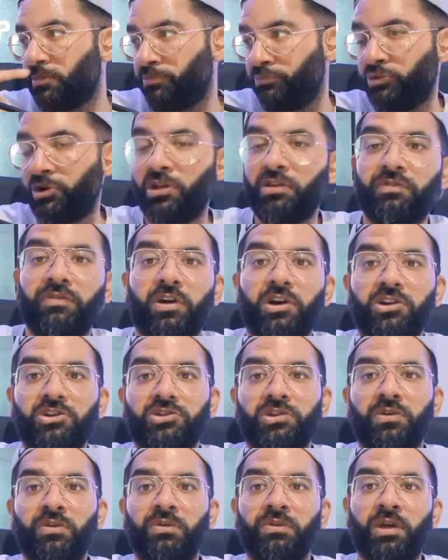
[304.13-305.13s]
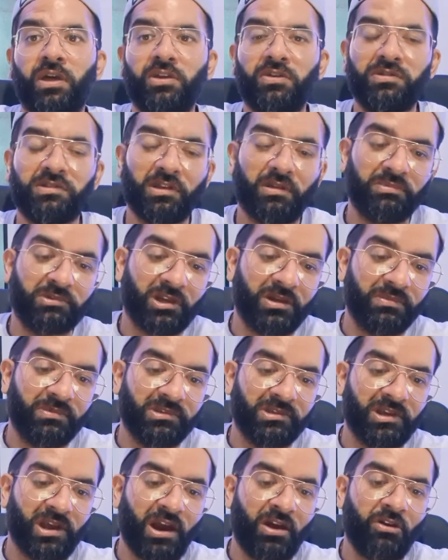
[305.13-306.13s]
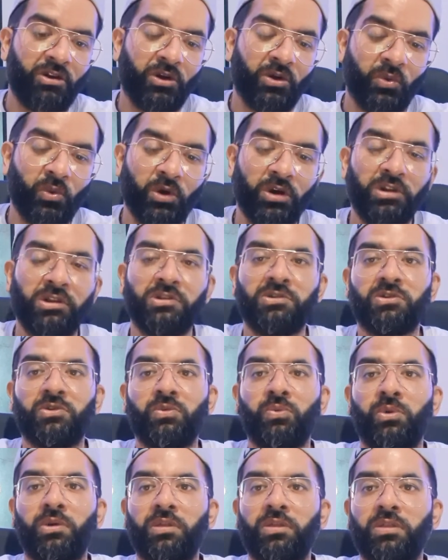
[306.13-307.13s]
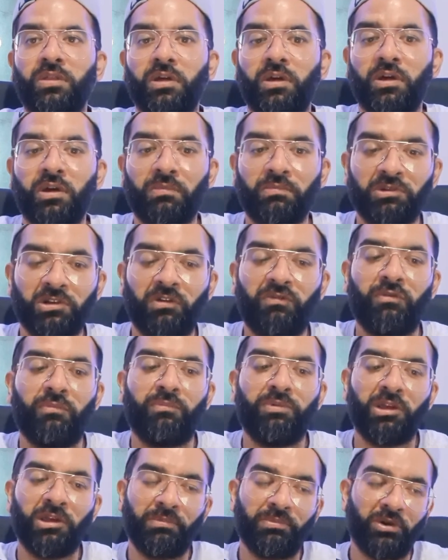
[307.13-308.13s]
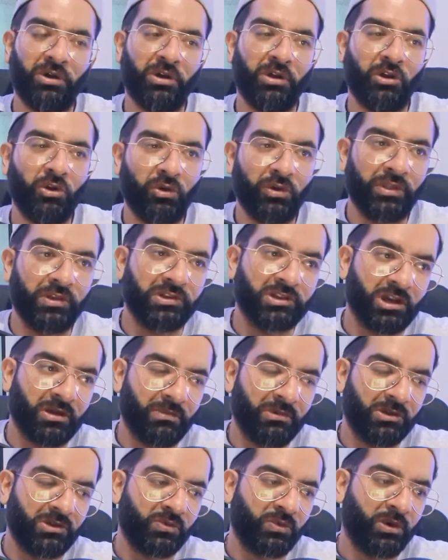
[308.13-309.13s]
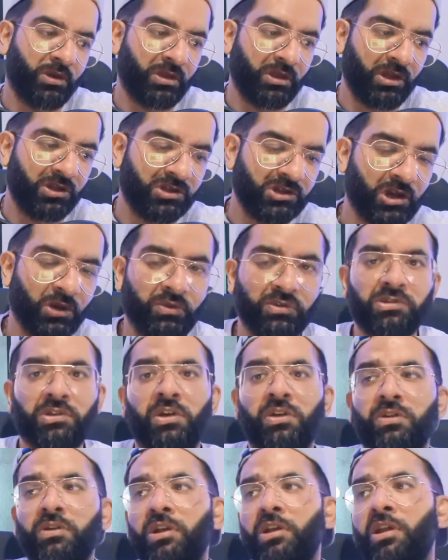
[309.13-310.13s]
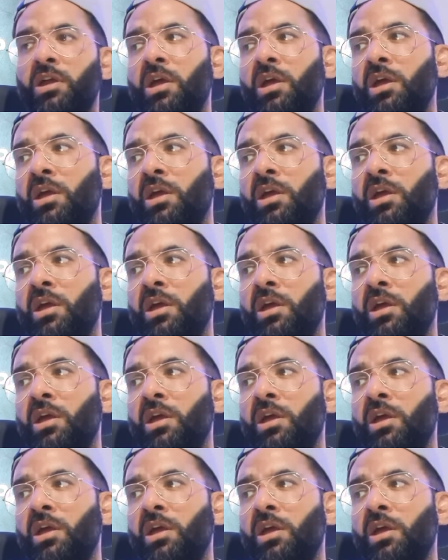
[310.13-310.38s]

pre-fight show that you sometimes see Ariel Helwani do with different people. A lot of the time it's with Chael Sonnen.